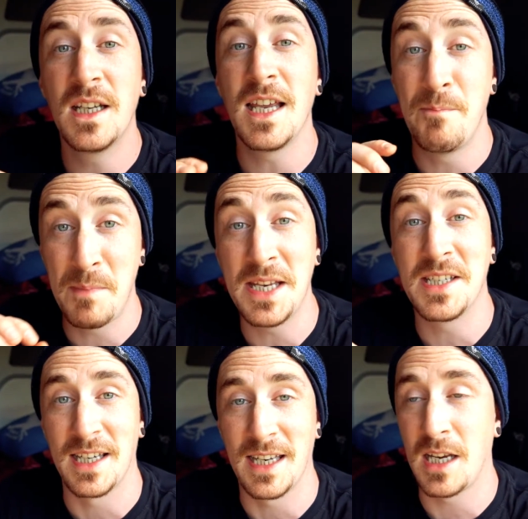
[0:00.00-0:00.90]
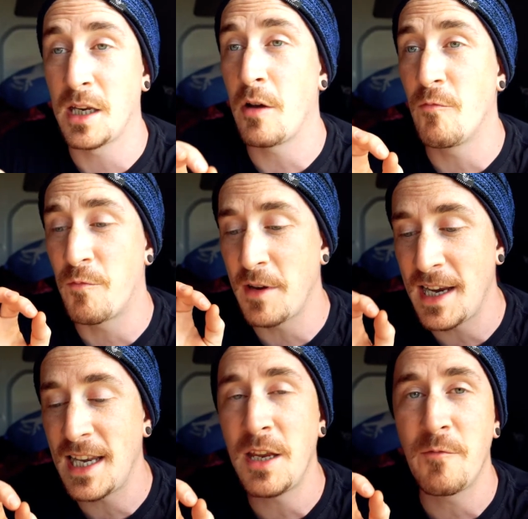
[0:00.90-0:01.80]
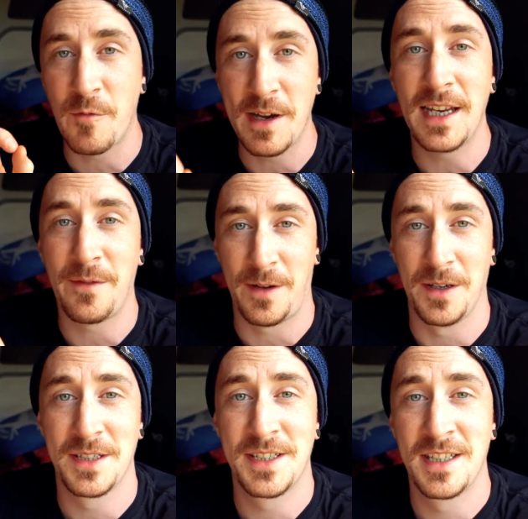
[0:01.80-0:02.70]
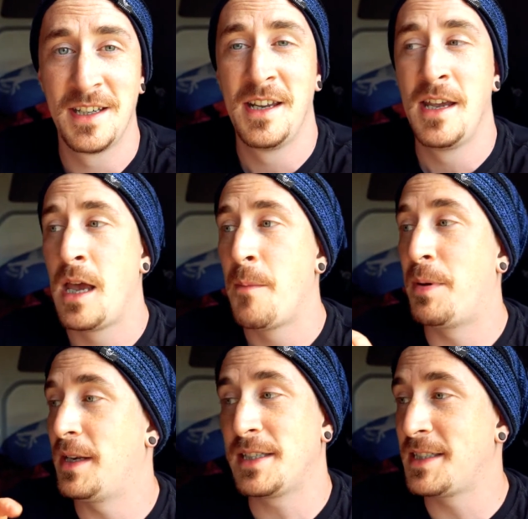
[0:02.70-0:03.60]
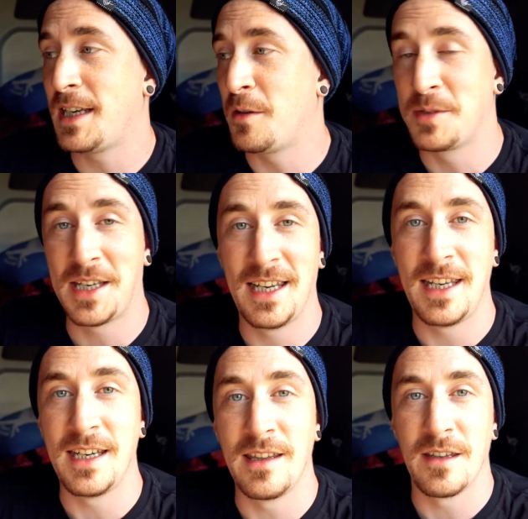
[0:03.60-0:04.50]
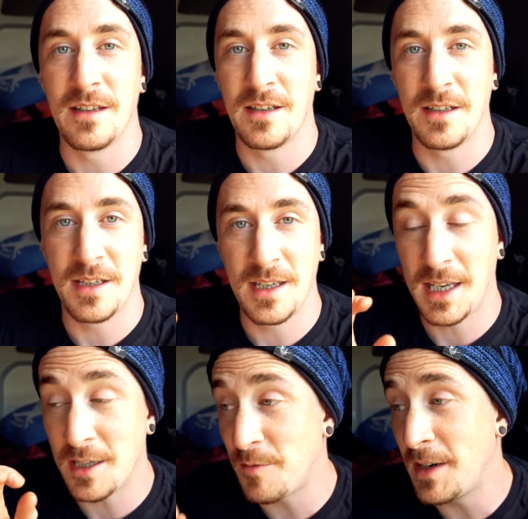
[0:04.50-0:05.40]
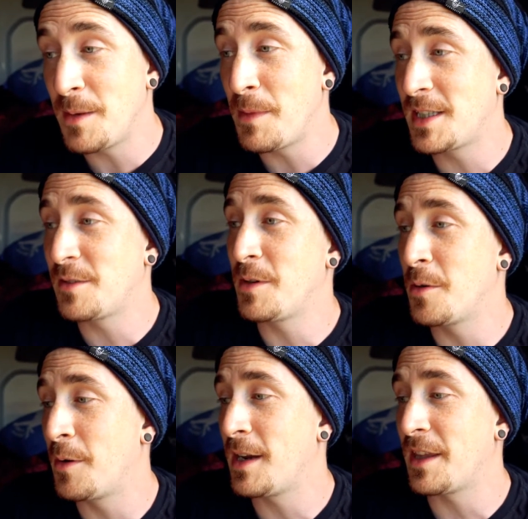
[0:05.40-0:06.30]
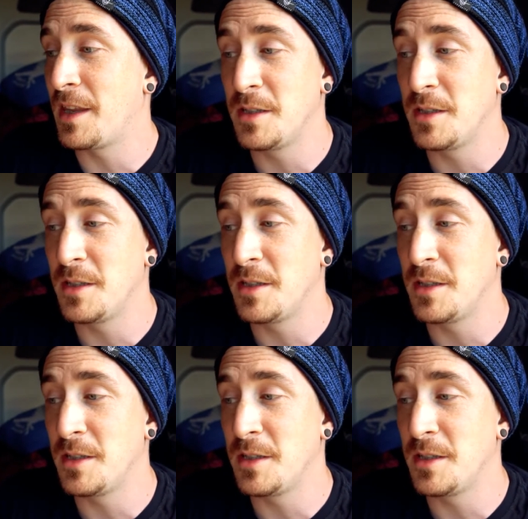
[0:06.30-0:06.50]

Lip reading: immediately, like really, really fast. But it doesn't take long to clean either. Like it gets really messy real quick, and then